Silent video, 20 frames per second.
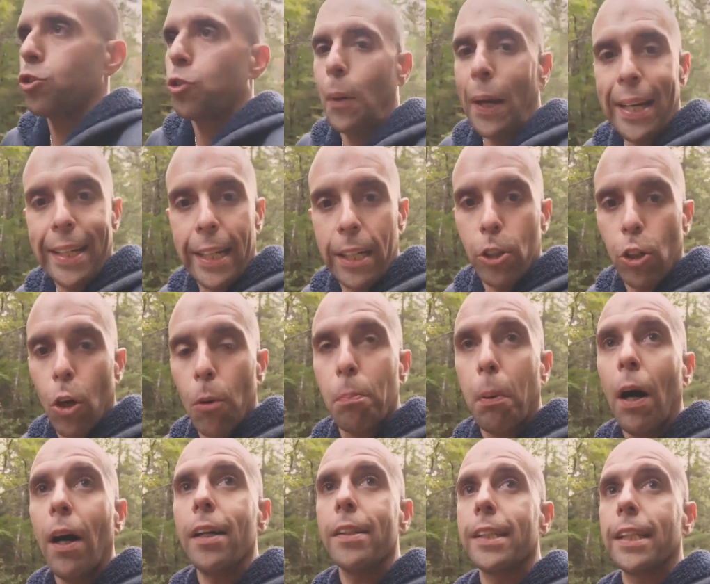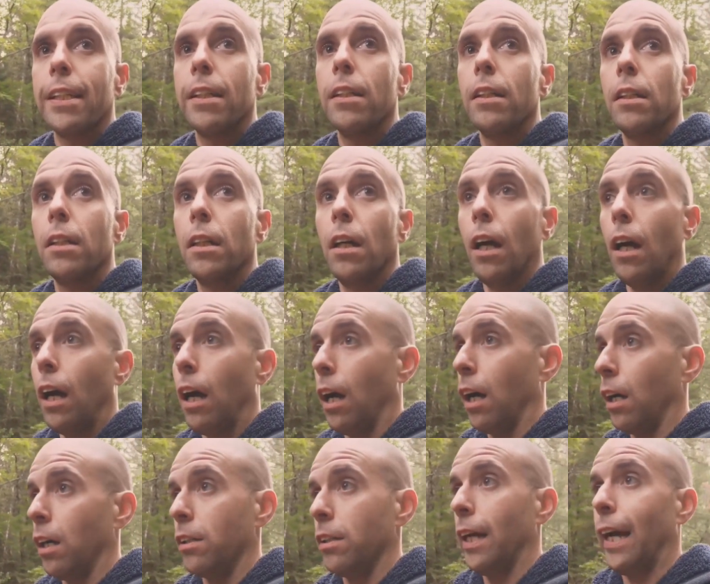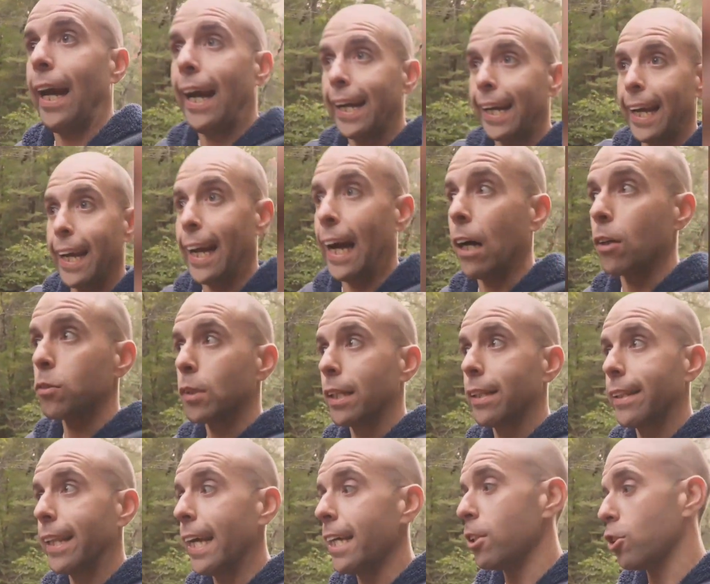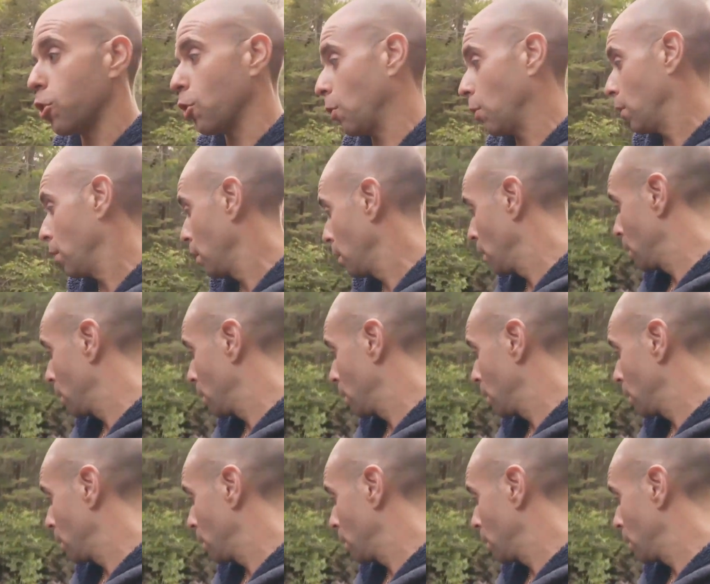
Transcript: training your body, hanging out in nature,